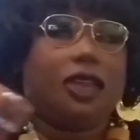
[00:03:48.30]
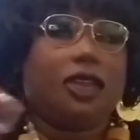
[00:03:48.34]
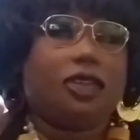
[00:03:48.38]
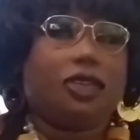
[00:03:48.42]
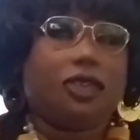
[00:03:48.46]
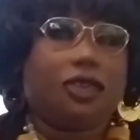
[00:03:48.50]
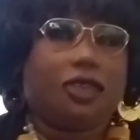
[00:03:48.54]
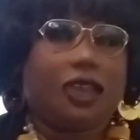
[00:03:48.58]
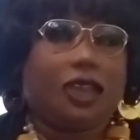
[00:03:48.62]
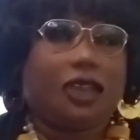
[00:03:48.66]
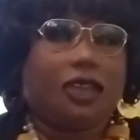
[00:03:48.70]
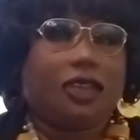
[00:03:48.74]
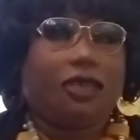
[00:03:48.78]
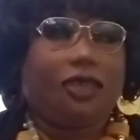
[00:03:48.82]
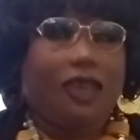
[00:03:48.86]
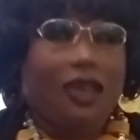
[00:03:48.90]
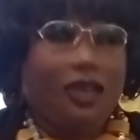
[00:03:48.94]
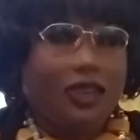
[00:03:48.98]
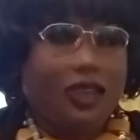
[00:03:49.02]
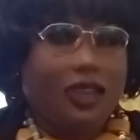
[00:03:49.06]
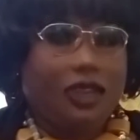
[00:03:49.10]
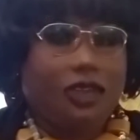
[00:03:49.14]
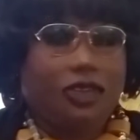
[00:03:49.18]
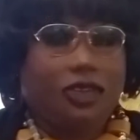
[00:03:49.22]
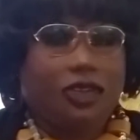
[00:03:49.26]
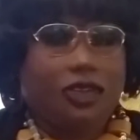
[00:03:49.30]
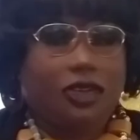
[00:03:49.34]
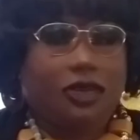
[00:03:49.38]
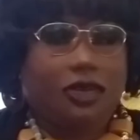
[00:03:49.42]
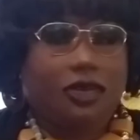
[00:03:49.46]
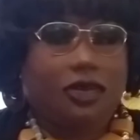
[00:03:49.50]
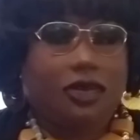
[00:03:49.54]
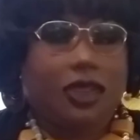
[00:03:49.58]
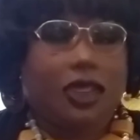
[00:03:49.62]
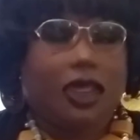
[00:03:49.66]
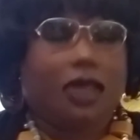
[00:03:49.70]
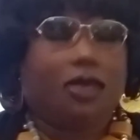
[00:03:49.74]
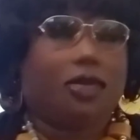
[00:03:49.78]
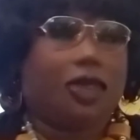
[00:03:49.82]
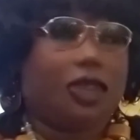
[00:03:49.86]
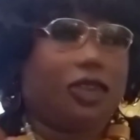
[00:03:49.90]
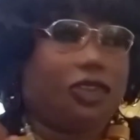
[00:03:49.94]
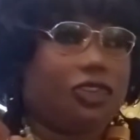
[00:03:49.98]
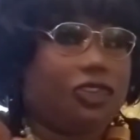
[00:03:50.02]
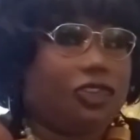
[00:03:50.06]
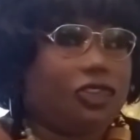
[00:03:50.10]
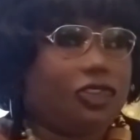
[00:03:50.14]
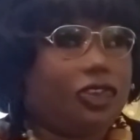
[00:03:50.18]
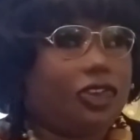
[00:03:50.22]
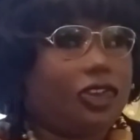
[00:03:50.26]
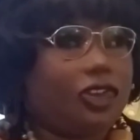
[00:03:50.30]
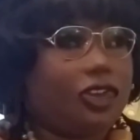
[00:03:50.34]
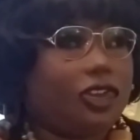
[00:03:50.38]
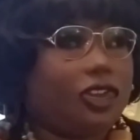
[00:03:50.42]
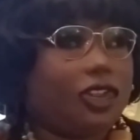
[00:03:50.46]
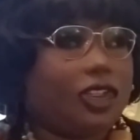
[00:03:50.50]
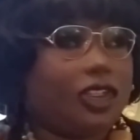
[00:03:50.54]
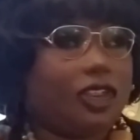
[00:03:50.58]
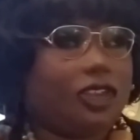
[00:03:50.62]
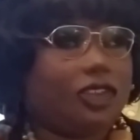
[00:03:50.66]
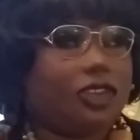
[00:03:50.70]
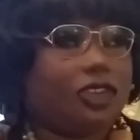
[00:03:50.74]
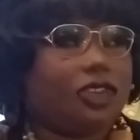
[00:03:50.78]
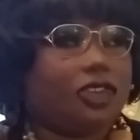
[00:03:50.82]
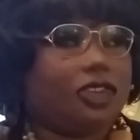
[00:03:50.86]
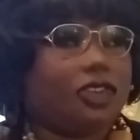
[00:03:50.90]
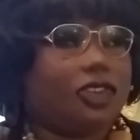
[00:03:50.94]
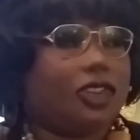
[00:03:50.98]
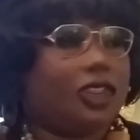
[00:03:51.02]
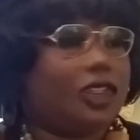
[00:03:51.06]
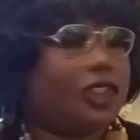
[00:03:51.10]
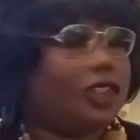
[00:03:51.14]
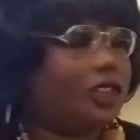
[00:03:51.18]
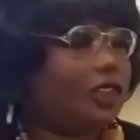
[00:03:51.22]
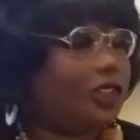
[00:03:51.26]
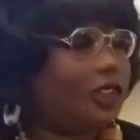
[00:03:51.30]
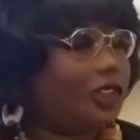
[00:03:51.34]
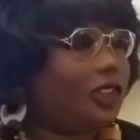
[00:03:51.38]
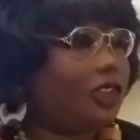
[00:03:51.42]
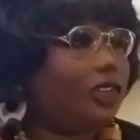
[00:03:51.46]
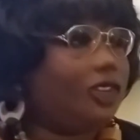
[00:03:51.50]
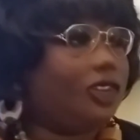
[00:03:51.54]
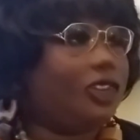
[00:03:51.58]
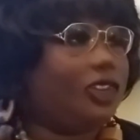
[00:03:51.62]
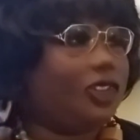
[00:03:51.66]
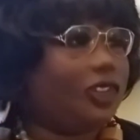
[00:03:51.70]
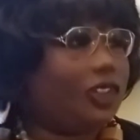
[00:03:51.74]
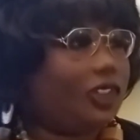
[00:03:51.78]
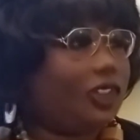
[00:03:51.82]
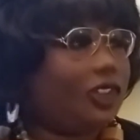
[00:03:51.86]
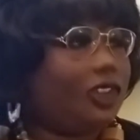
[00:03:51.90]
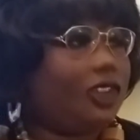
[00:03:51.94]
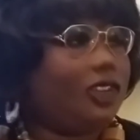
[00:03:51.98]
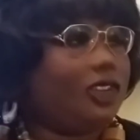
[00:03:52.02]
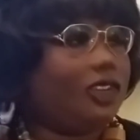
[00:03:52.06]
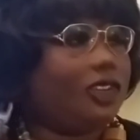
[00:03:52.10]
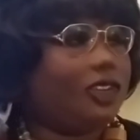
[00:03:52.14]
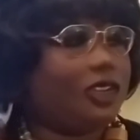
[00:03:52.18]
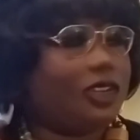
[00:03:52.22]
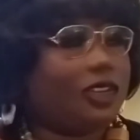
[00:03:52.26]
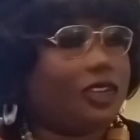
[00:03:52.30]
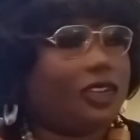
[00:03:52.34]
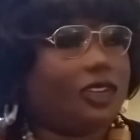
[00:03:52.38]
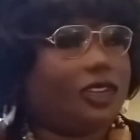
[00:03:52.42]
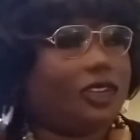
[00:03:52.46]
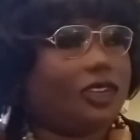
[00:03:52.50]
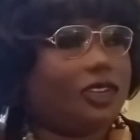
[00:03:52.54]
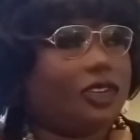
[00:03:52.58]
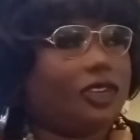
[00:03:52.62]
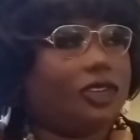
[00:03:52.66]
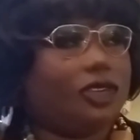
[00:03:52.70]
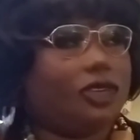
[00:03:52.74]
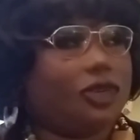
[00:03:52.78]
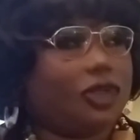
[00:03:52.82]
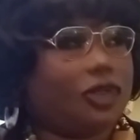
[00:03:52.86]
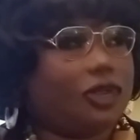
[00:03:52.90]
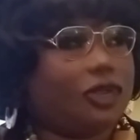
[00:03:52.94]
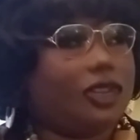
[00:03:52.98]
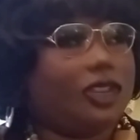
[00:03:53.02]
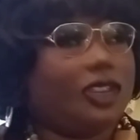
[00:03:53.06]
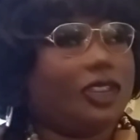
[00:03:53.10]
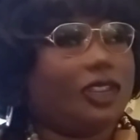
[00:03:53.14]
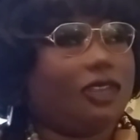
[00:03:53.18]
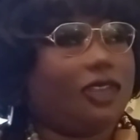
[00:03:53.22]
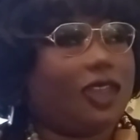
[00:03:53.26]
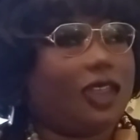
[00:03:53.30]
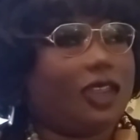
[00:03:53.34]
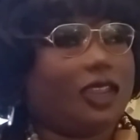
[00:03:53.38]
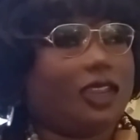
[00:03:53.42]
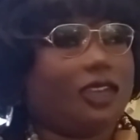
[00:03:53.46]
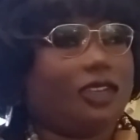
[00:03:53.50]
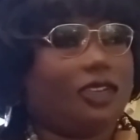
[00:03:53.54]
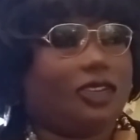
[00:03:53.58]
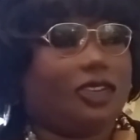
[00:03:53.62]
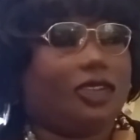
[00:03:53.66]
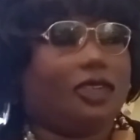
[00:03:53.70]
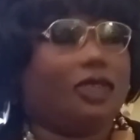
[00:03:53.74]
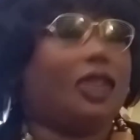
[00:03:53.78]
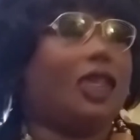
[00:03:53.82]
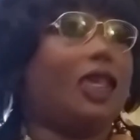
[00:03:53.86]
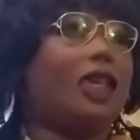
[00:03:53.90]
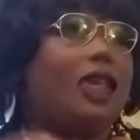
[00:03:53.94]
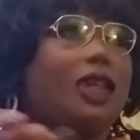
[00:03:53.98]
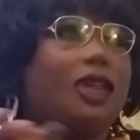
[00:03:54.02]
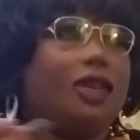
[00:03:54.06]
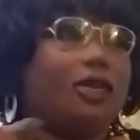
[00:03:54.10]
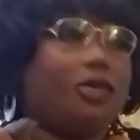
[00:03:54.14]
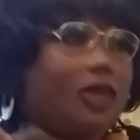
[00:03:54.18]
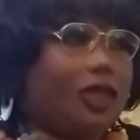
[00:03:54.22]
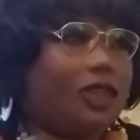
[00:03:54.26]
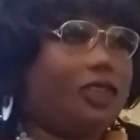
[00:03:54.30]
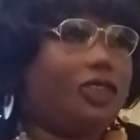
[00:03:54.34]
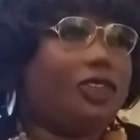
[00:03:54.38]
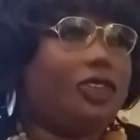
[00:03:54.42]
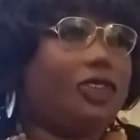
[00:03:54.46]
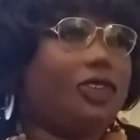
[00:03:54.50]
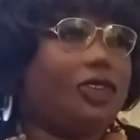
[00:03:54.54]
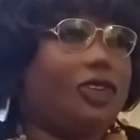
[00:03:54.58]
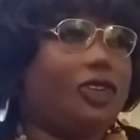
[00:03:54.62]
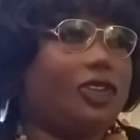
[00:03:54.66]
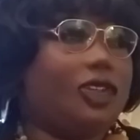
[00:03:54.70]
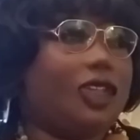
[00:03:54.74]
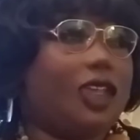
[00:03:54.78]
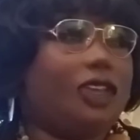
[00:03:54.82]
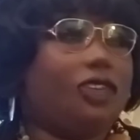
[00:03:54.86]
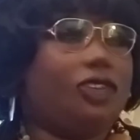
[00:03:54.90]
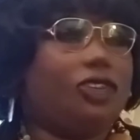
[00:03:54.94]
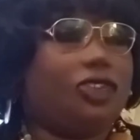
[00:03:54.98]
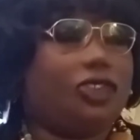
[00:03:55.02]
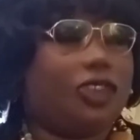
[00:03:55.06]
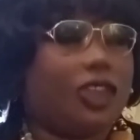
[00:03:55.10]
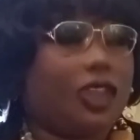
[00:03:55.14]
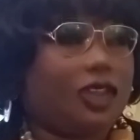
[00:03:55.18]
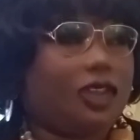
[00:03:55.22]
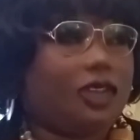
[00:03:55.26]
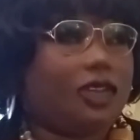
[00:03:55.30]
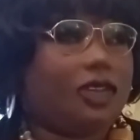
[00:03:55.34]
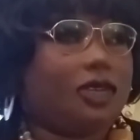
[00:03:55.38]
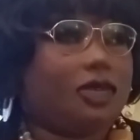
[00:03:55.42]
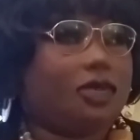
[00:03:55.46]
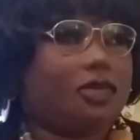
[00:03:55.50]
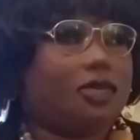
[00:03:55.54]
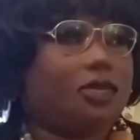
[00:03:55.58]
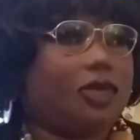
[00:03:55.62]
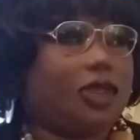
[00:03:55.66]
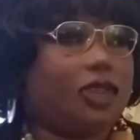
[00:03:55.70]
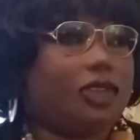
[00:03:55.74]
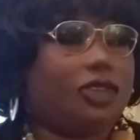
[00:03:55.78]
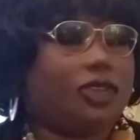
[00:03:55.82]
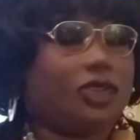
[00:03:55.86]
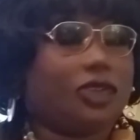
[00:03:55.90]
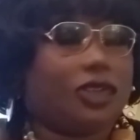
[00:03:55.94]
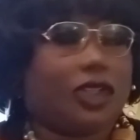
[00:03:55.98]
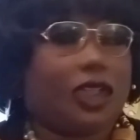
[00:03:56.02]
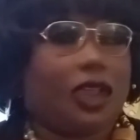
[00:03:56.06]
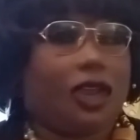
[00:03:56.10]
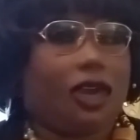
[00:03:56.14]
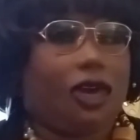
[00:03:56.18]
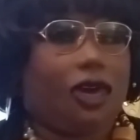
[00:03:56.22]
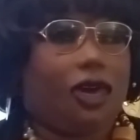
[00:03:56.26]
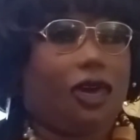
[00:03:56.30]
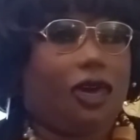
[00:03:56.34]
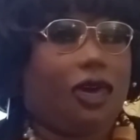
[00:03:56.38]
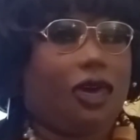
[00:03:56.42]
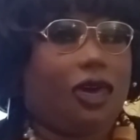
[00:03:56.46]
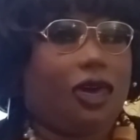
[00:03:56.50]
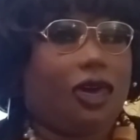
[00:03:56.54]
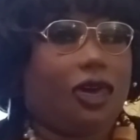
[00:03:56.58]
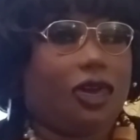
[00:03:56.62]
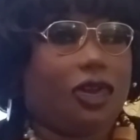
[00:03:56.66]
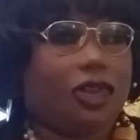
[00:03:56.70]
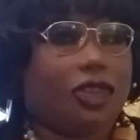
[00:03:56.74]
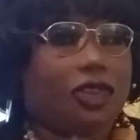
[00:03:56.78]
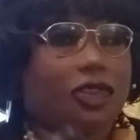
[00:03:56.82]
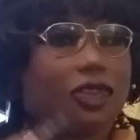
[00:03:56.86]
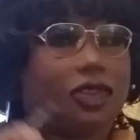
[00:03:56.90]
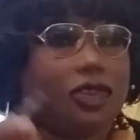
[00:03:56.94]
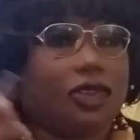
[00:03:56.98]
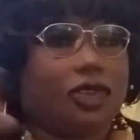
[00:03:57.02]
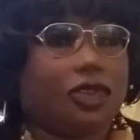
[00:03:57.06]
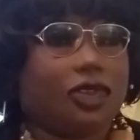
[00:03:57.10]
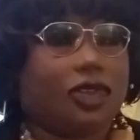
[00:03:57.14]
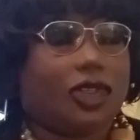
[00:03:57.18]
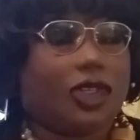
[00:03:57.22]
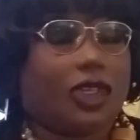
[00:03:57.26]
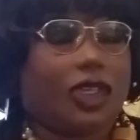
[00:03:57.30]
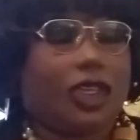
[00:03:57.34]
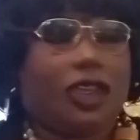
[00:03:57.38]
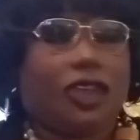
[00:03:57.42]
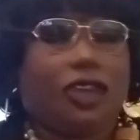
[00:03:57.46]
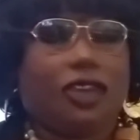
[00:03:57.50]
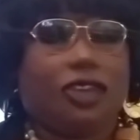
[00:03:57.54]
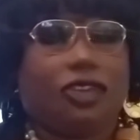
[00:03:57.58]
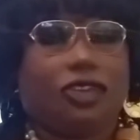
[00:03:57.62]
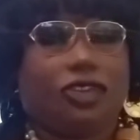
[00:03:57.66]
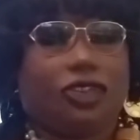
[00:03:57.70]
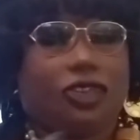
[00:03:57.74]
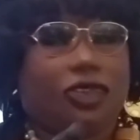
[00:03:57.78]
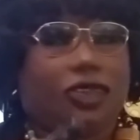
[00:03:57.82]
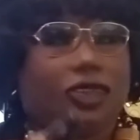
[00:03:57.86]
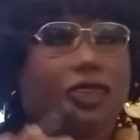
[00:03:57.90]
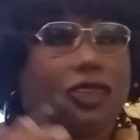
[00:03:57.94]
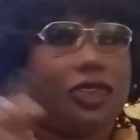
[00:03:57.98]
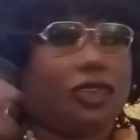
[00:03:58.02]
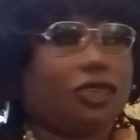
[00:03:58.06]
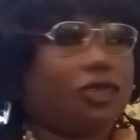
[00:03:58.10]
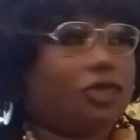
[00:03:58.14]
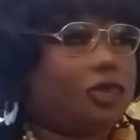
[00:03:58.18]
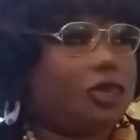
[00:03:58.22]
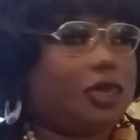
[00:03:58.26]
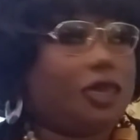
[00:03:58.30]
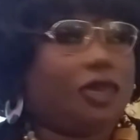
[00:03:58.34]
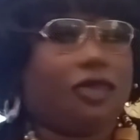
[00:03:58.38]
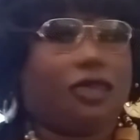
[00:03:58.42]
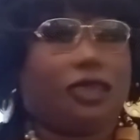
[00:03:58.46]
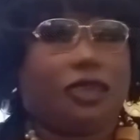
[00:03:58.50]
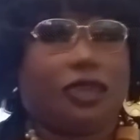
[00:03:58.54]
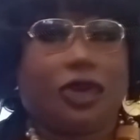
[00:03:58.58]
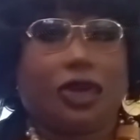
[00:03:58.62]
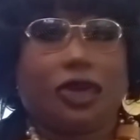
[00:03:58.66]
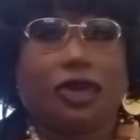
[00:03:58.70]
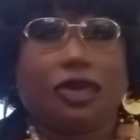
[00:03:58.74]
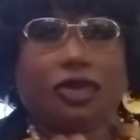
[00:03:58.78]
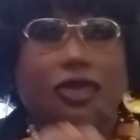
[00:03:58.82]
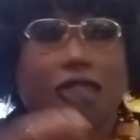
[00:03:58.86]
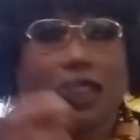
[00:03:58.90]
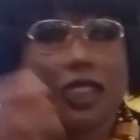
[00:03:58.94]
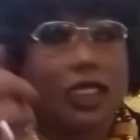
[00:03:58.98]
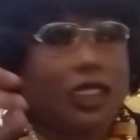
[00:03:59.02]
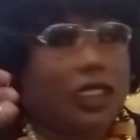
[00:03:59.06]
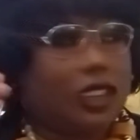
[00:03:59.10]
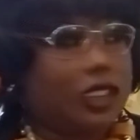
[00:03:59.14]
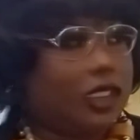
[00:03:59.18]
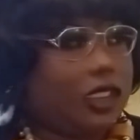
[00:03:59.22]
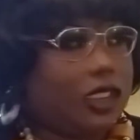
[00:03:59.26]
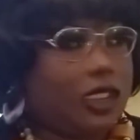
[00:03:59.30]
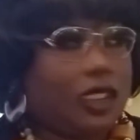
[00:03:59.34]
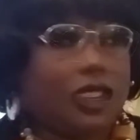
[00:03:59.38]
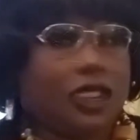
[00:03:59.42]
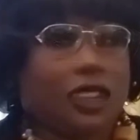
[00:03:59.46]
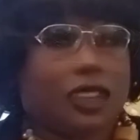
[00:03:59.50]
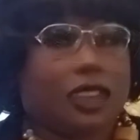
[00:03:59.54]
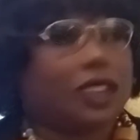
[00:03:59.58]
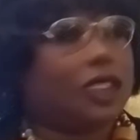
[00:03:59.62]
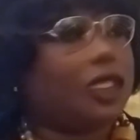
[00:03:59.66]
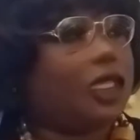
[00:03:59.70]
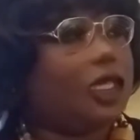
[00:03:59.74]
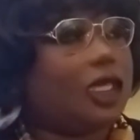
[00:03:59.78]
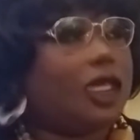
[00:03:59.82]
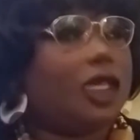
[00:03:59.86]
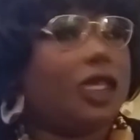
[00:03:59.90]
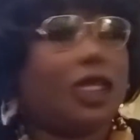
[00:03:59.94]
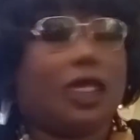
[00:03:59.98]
You take the foundation, make sure it's good. This is the really good foundation. Make sure that you shake it. Make sure that all the juices will be flowing and,